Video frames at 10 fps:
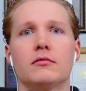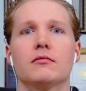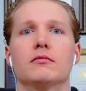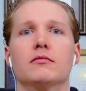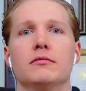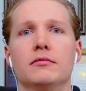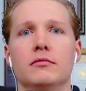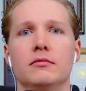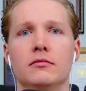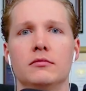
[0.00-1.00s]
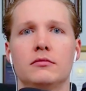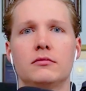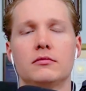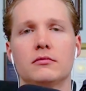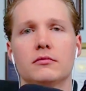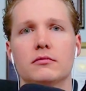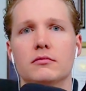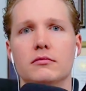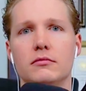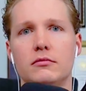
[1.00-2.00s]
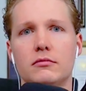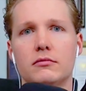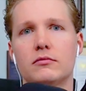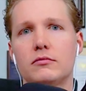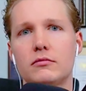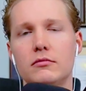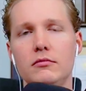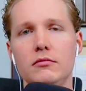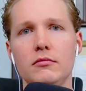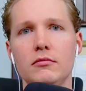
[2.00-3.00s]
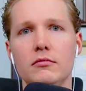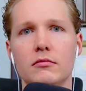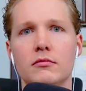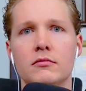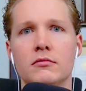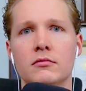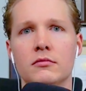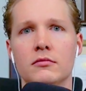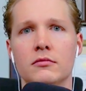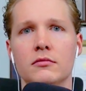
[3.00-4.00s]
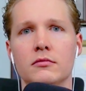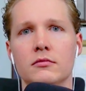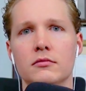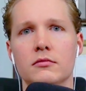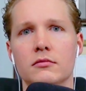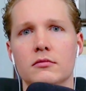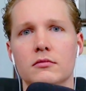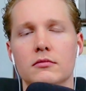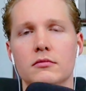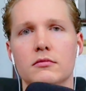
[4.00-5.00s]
No words are spoken by the person on screen.